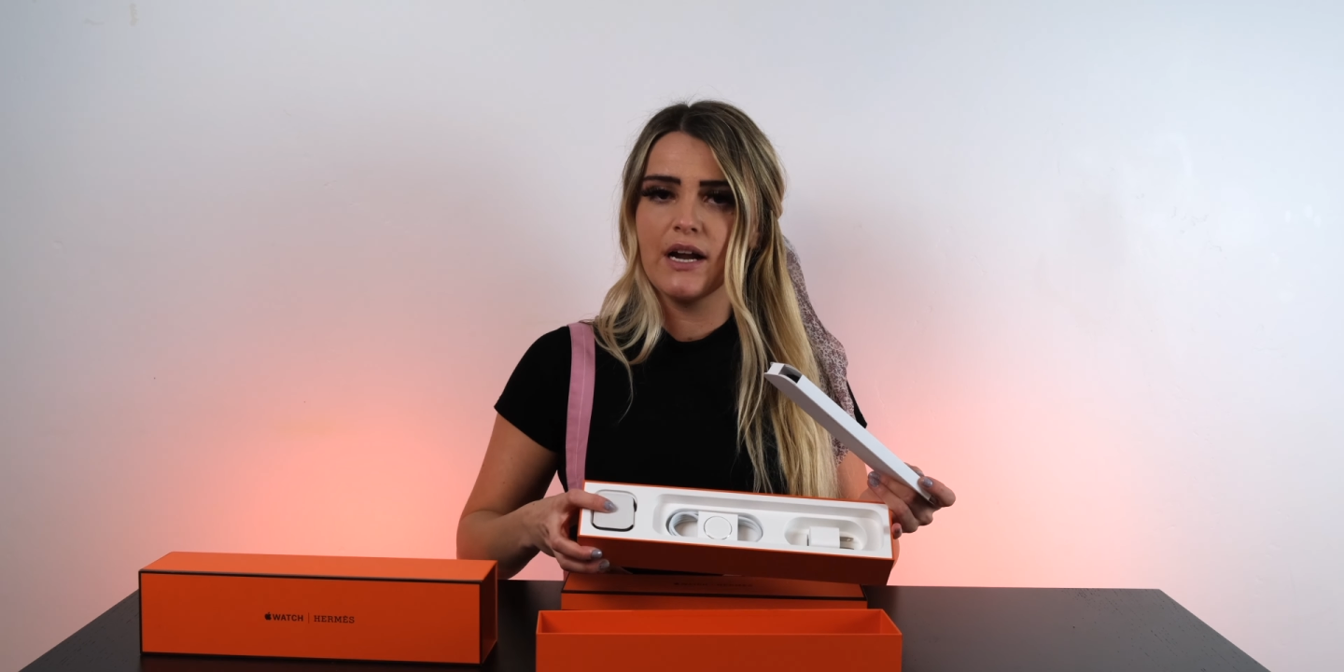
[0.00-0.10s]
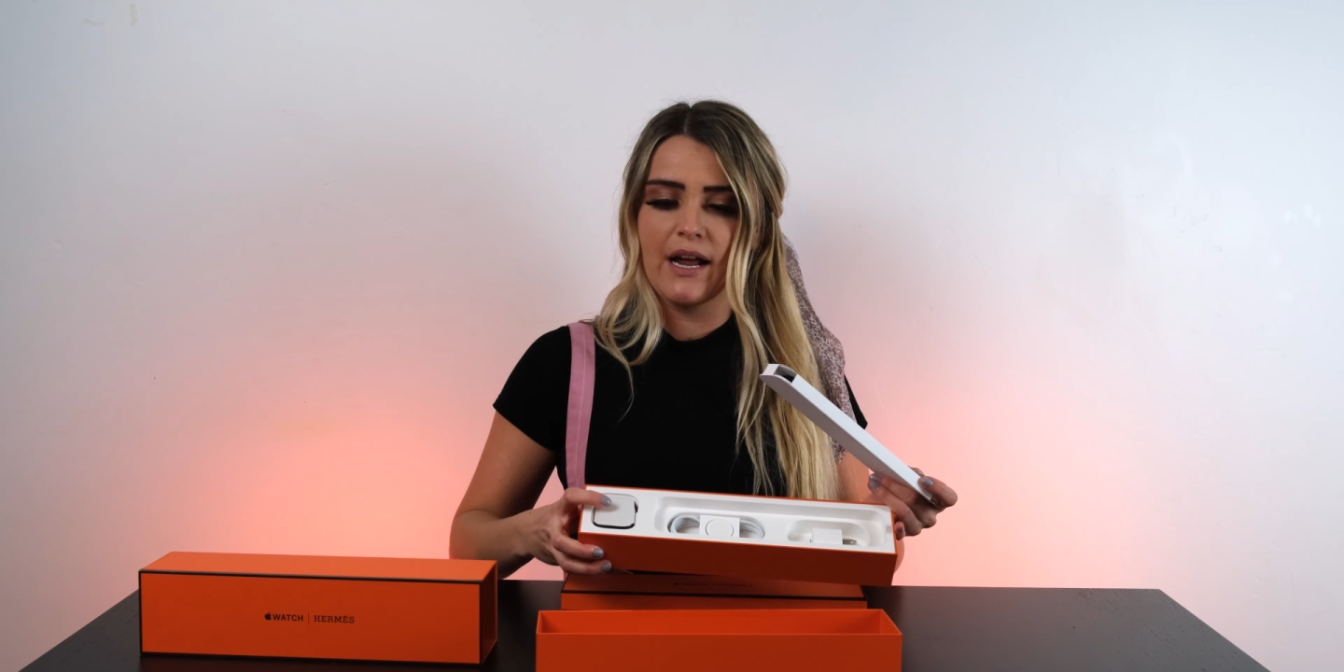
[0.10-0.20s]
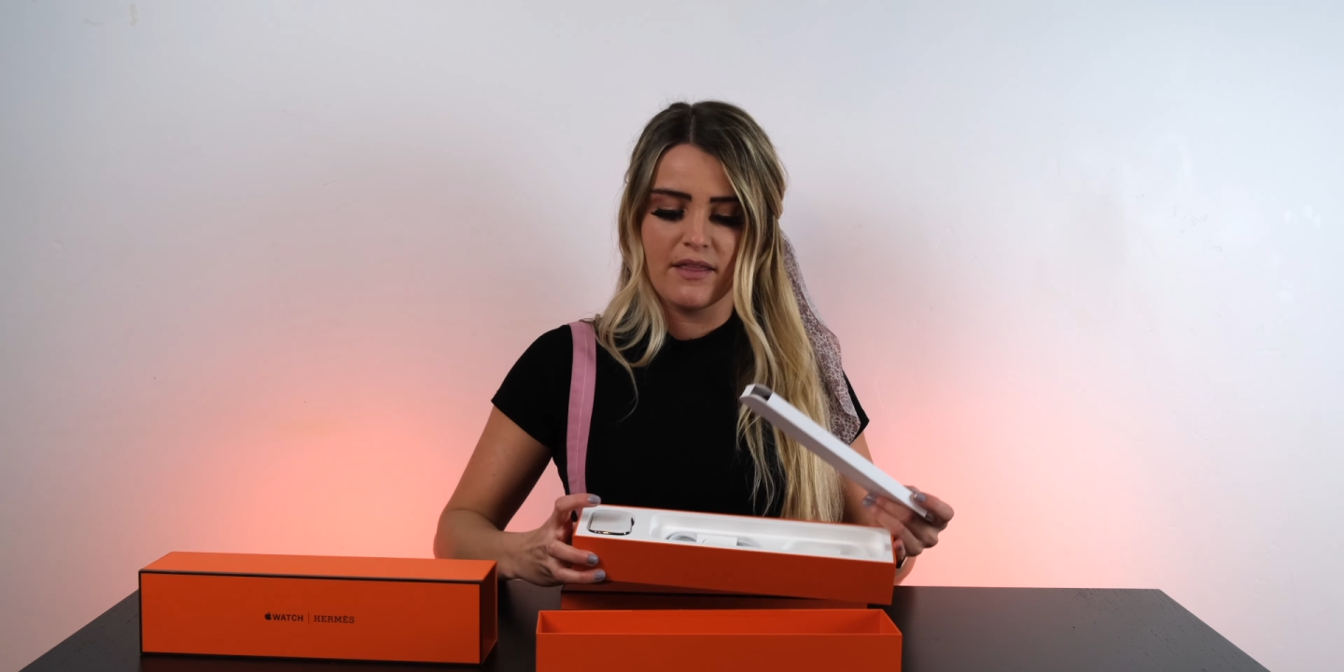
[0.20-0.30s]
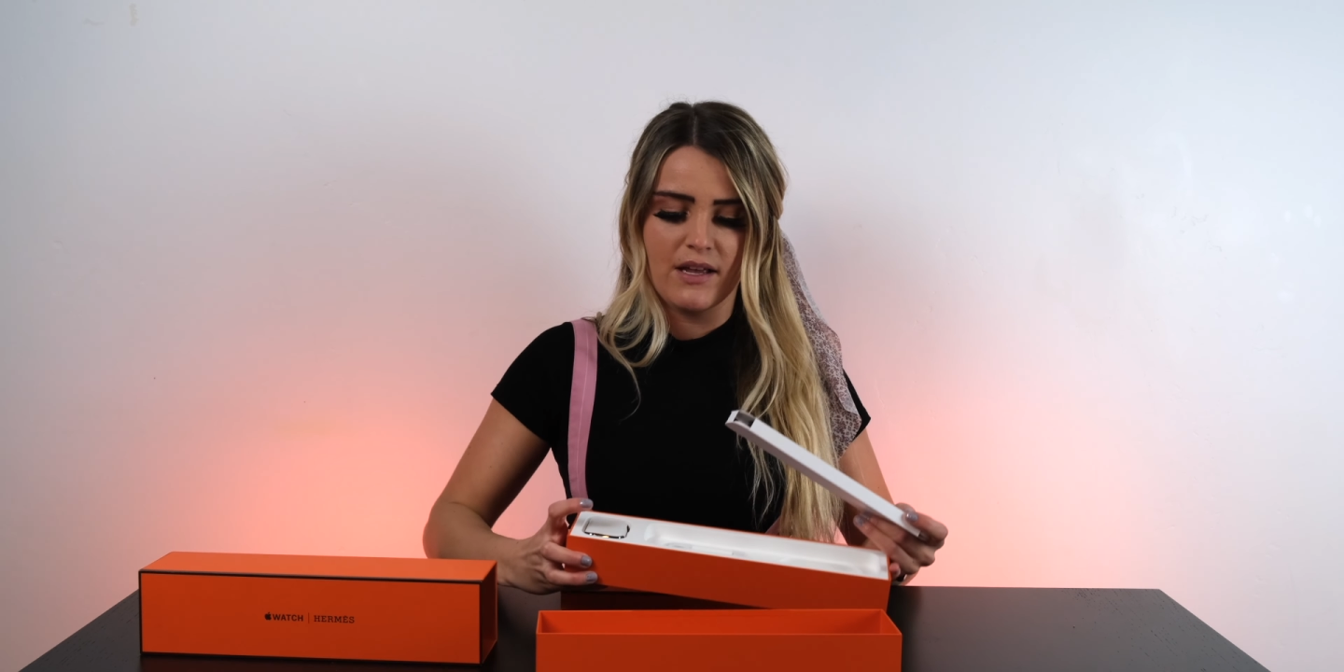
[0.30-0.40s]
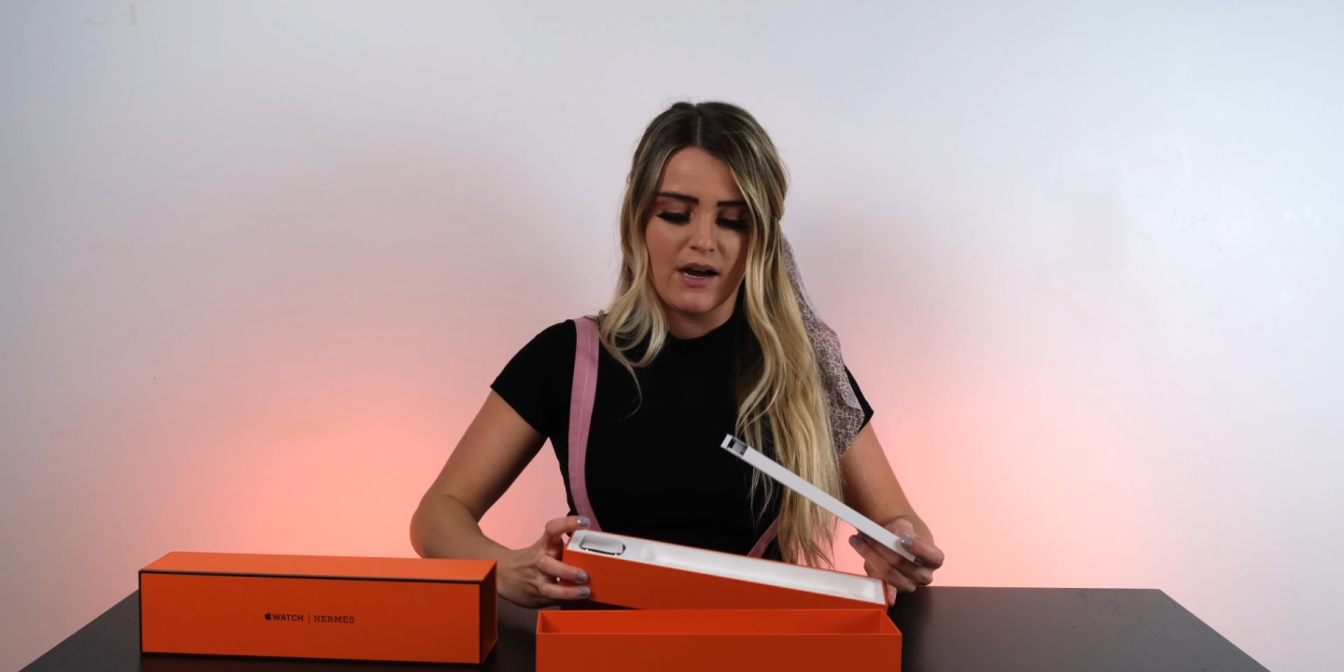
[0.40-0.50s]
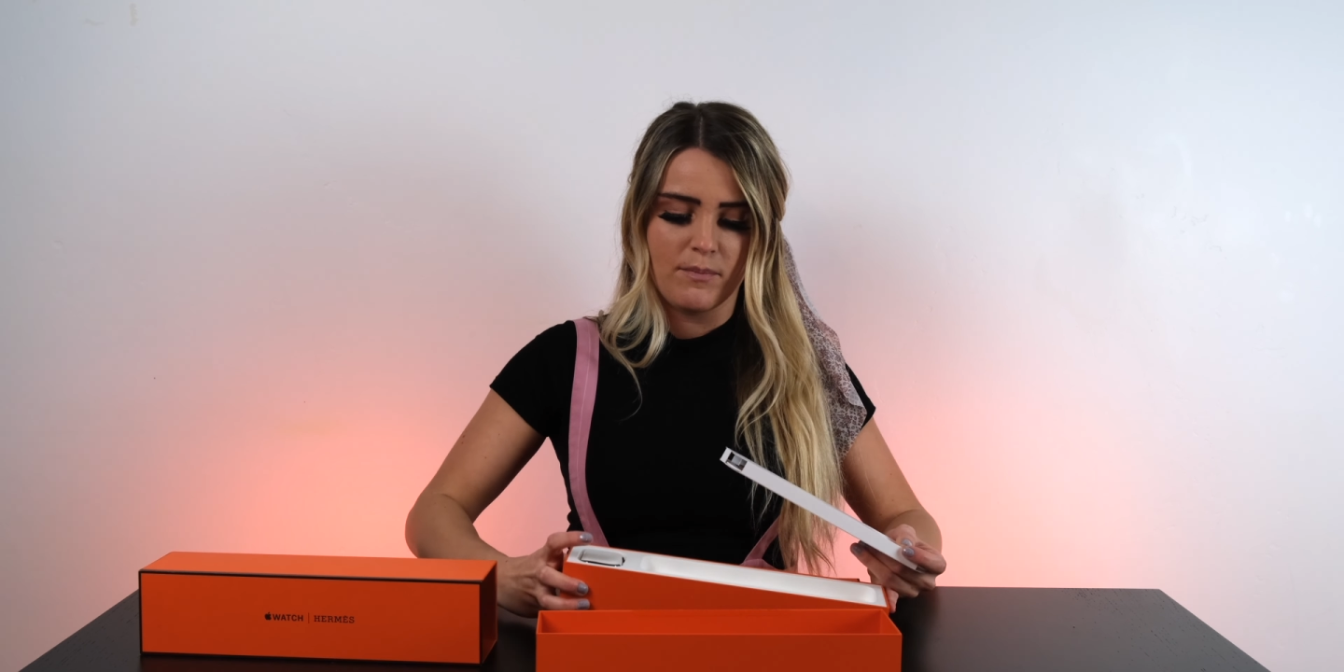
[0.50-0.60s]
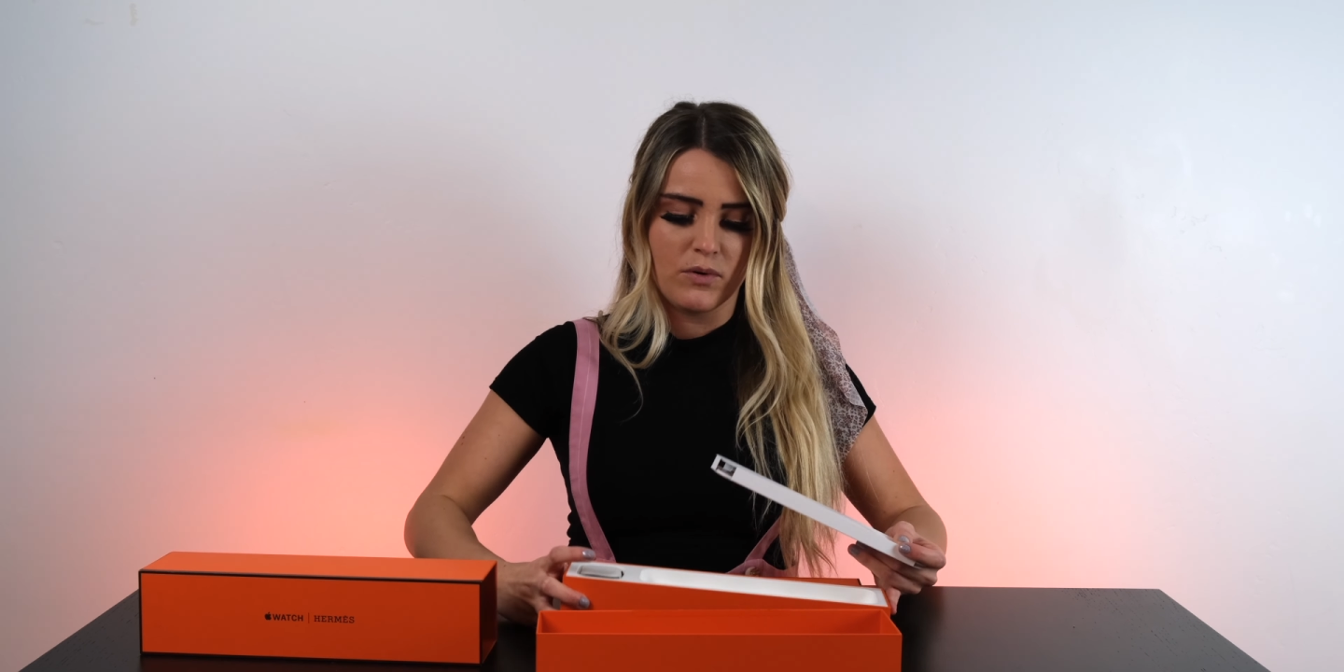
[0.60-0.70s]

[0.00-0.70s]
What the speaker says: and the Apple